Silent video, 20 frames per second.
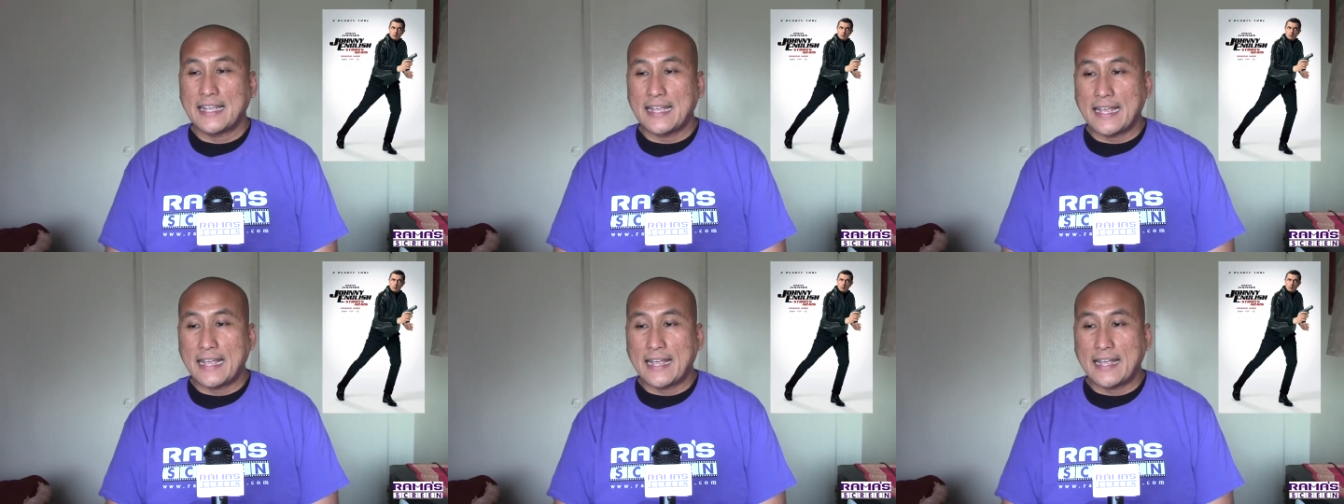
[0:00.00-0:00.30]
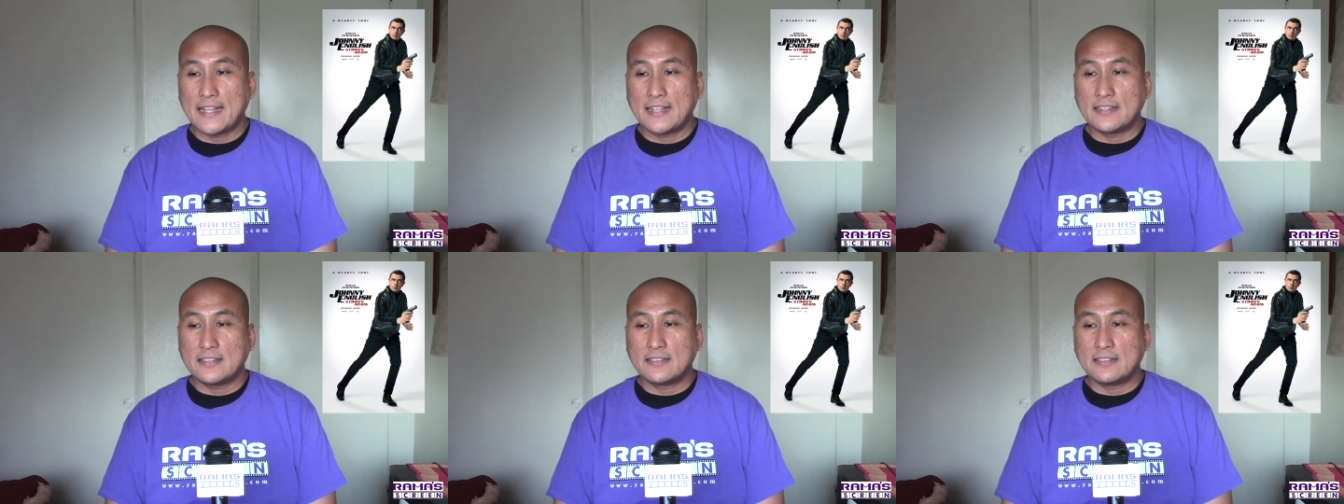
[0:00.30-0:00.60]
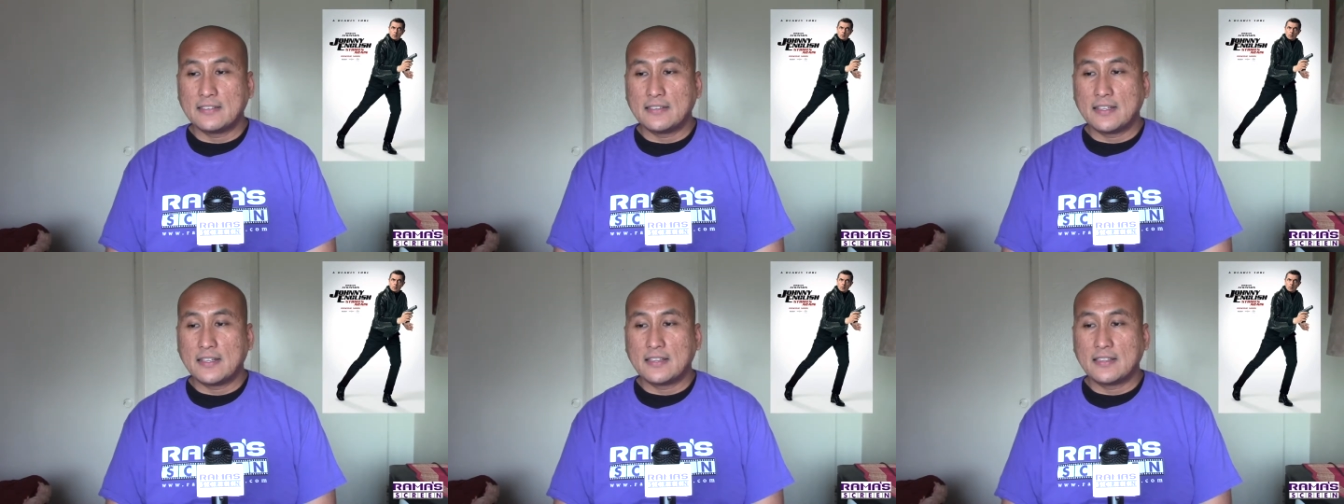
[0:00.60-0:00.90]
and
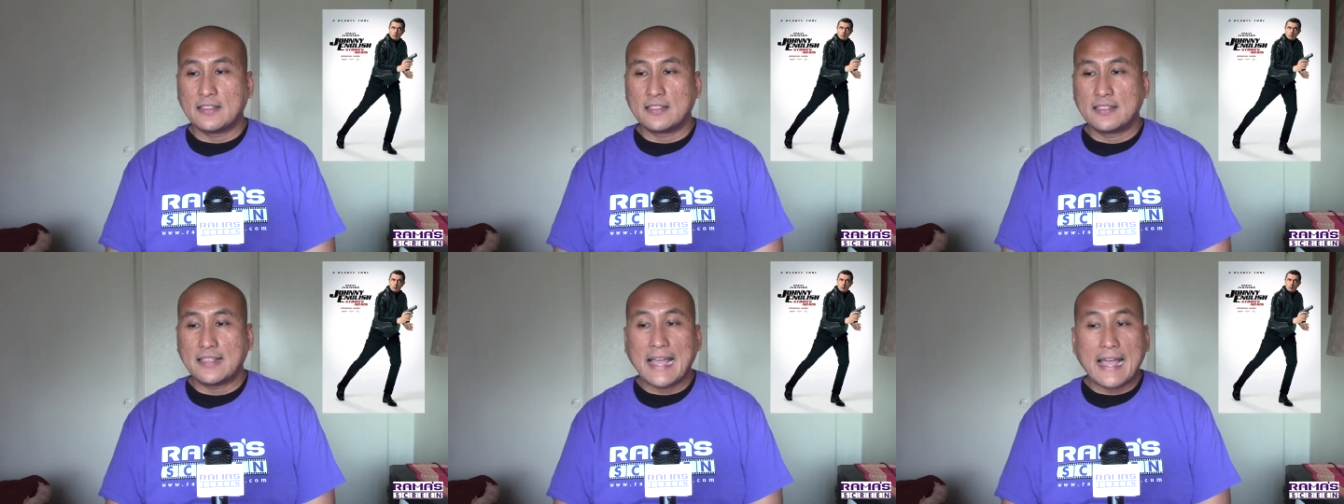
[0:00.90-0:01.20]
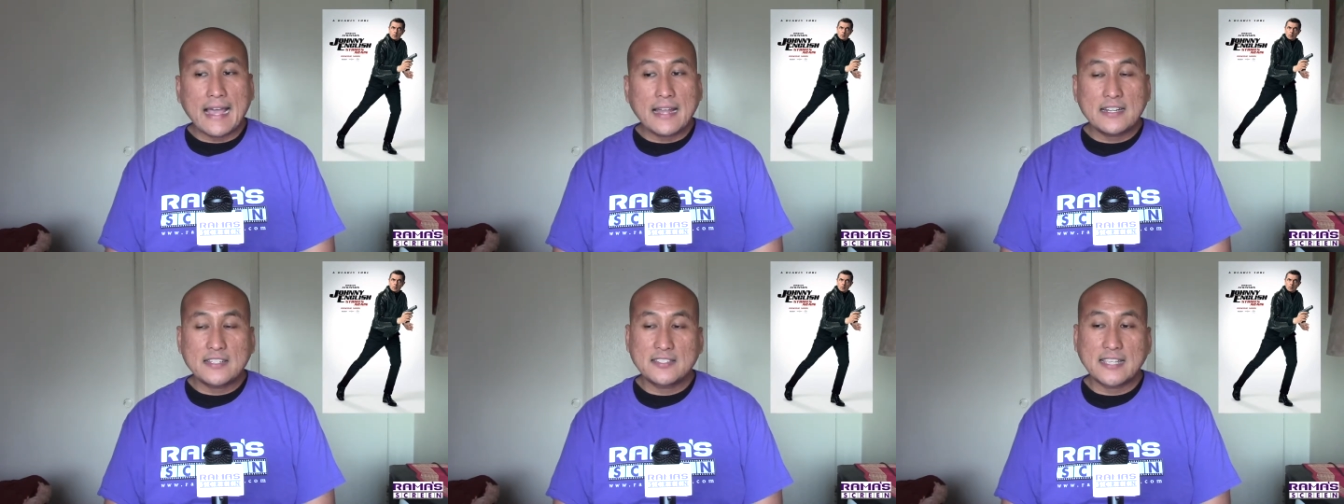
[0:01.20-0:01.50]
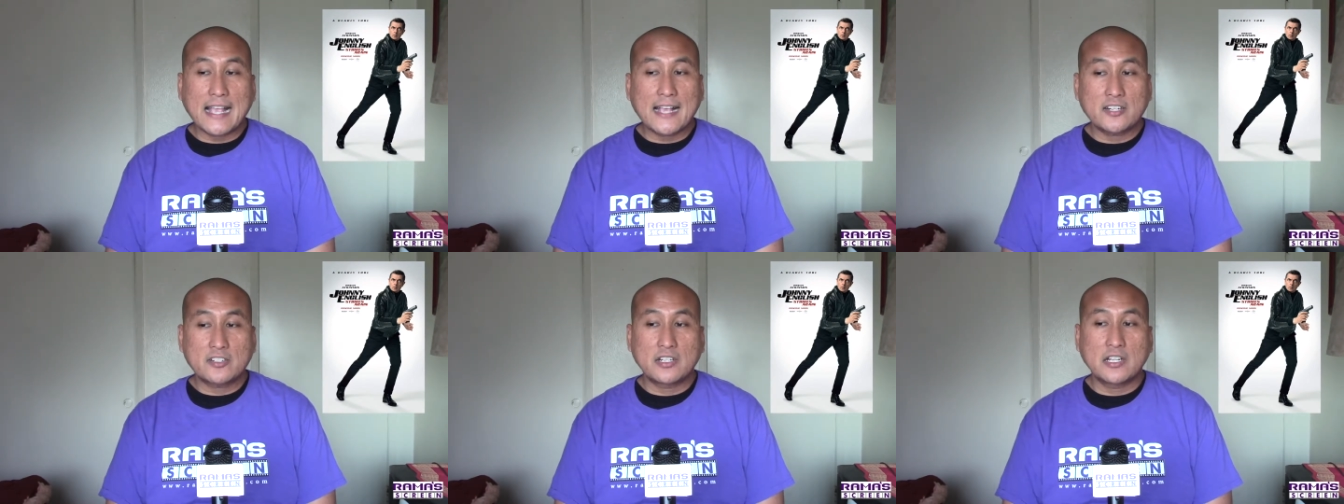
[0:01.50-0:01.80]
that is
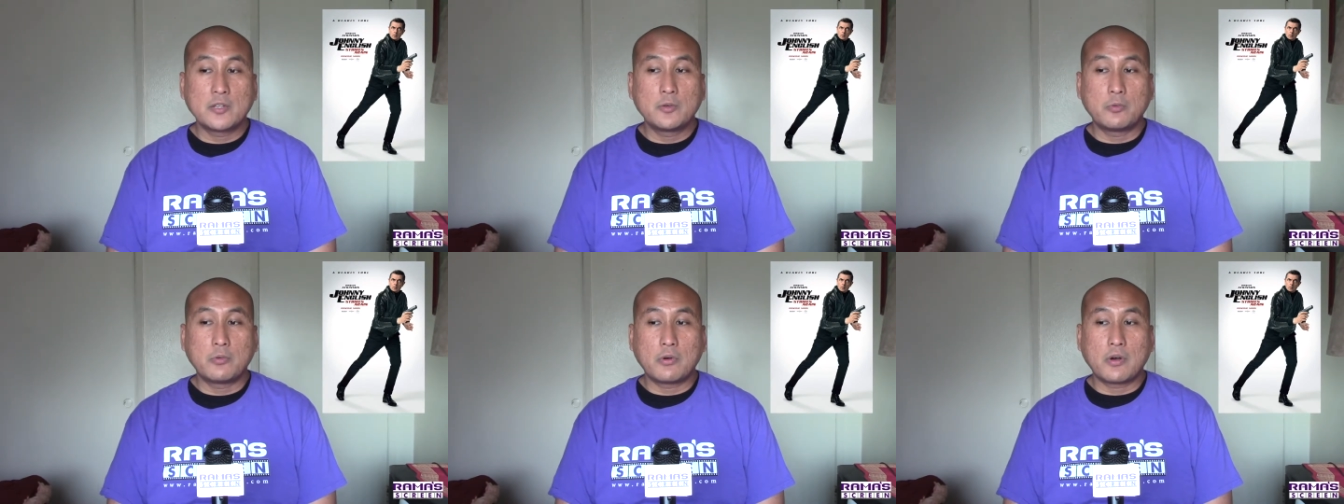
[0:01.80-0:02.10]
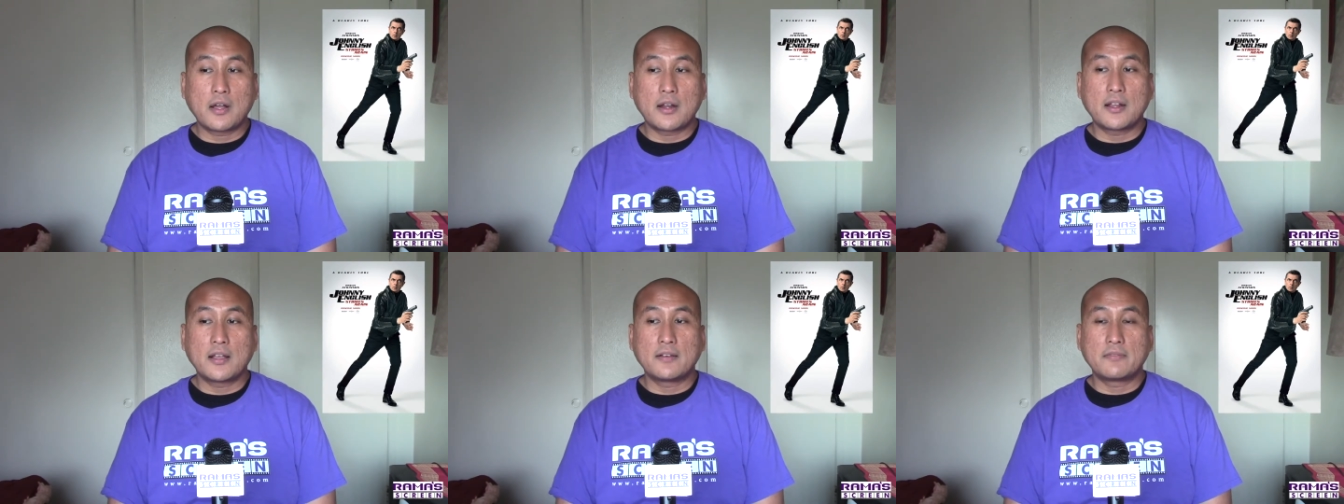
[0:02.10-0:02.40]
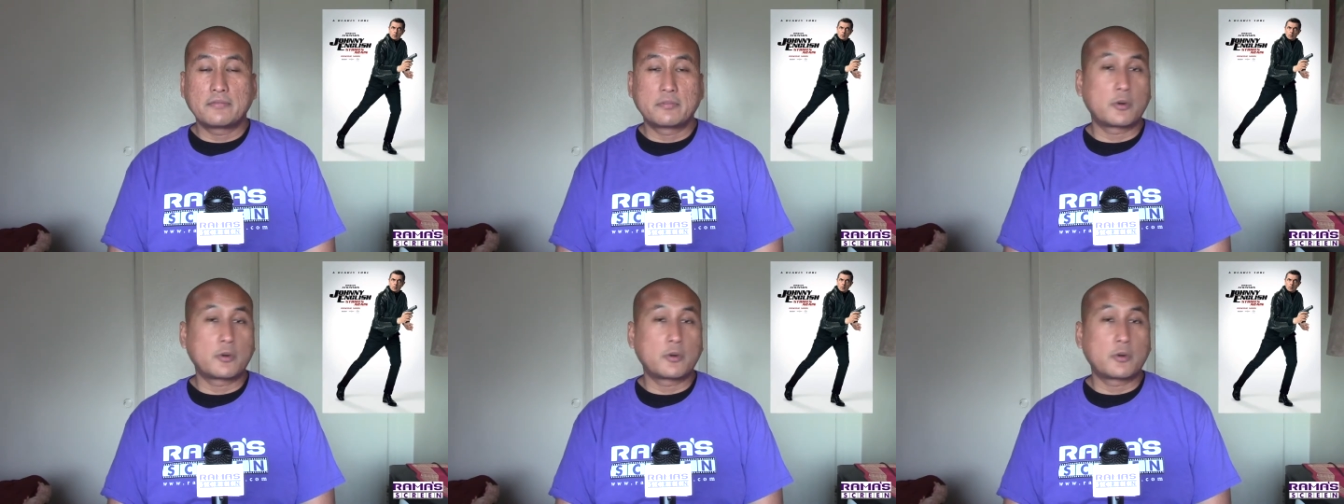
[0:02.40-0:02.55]
actually one of